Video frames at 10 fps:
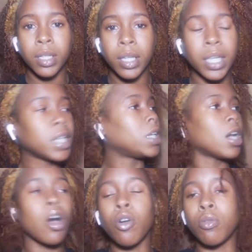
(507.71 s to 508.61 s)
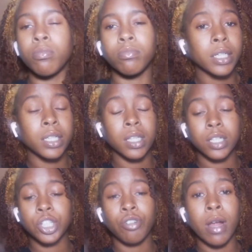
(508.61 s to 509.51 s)
any hope,
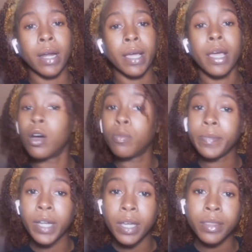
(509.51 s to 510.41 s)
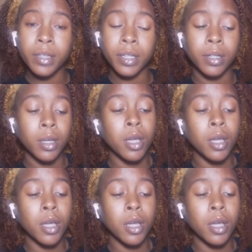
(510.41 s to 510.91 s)
didn't try to help nothing,